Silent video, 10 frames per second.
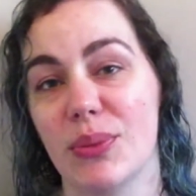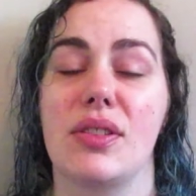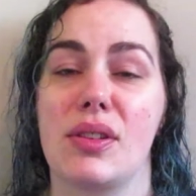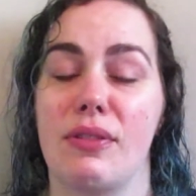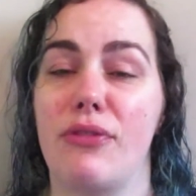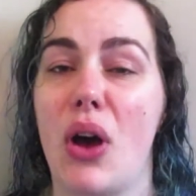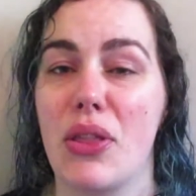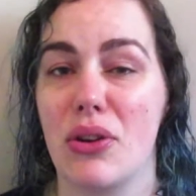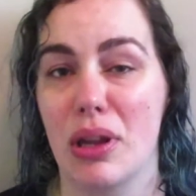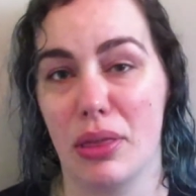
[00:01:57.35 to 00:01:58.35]
This is a
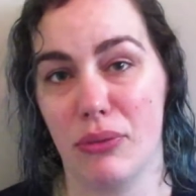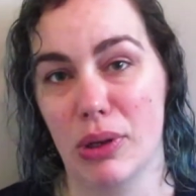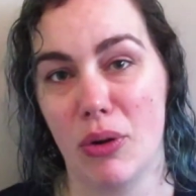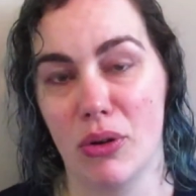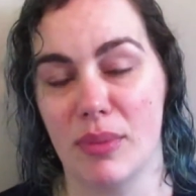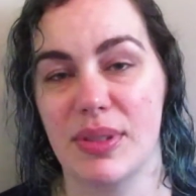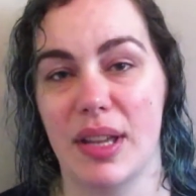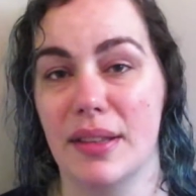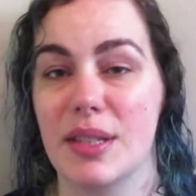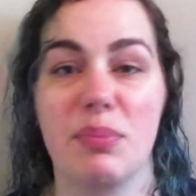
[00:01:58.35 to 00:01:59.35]
father and three grown-up
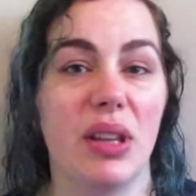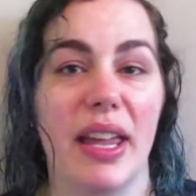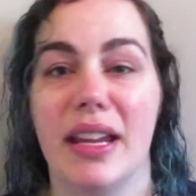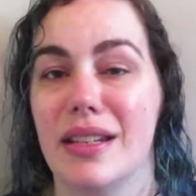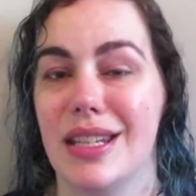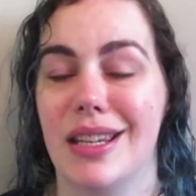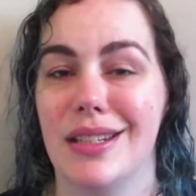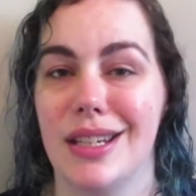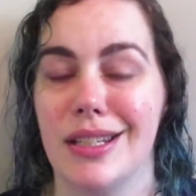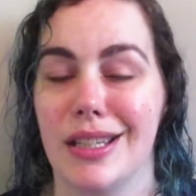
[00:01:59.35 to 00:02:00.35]
sons playing D
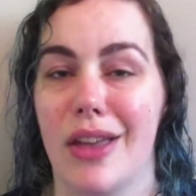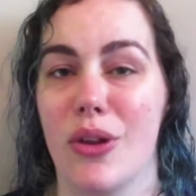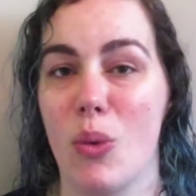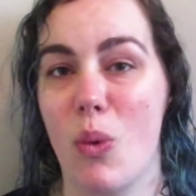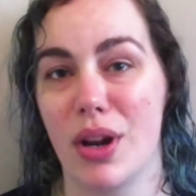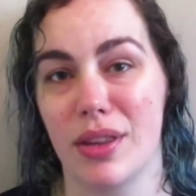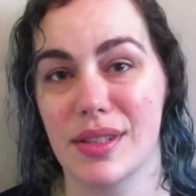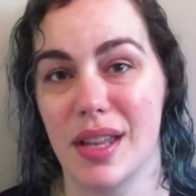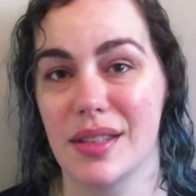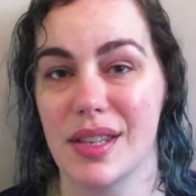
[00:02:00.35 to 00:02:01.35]
and D together. One of the
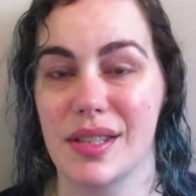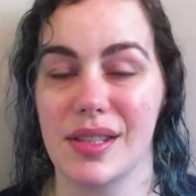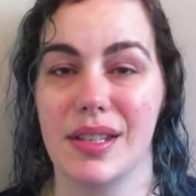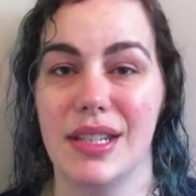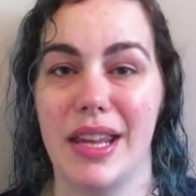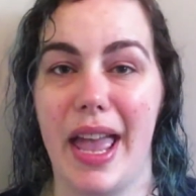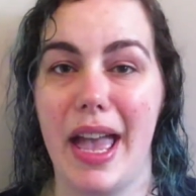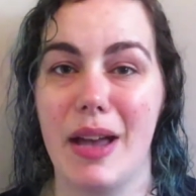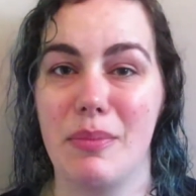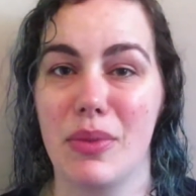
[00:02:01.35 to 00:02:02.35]
sons is the D
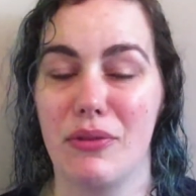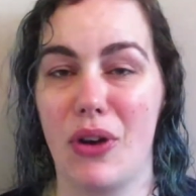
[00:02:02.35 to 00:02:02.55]
M, the